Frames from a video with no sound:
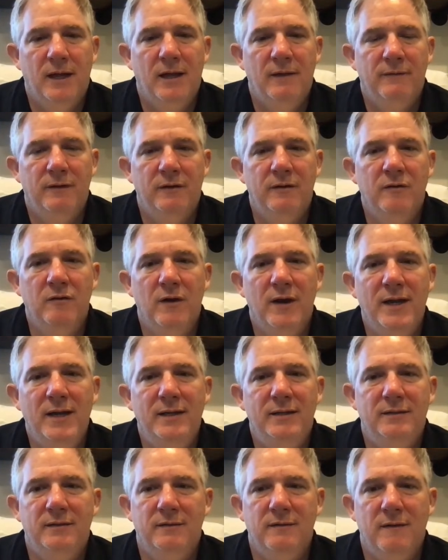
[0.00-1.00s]
Have a
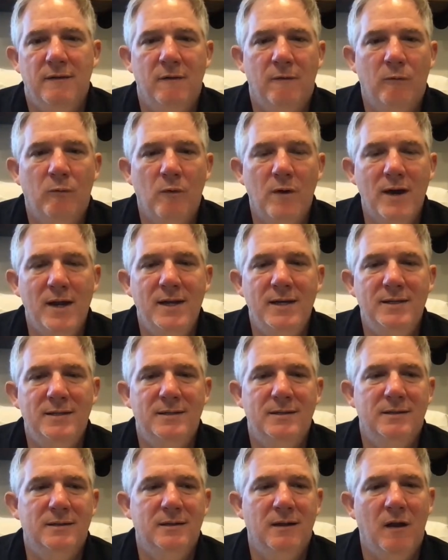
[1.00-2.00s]
great,
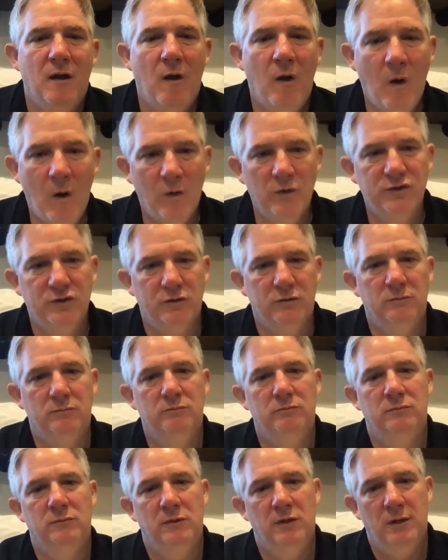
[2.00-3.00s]

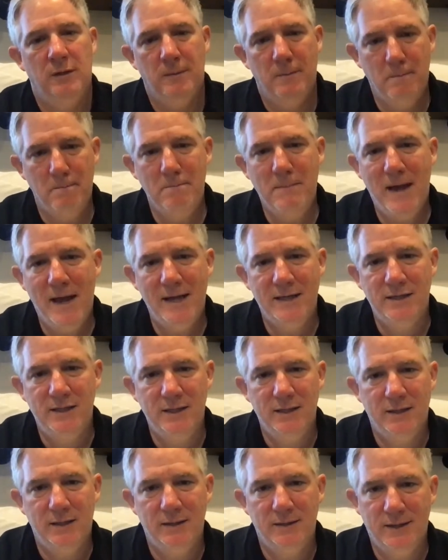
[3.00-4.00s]
awesome
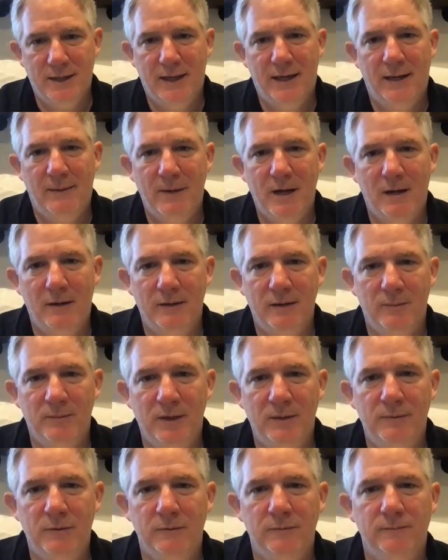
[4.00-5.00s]
magic time out there,
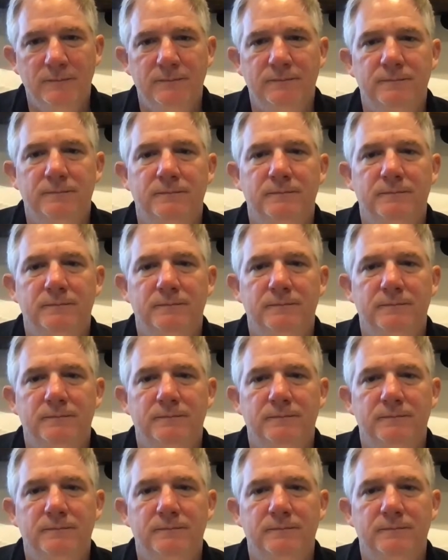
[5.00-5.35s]
people.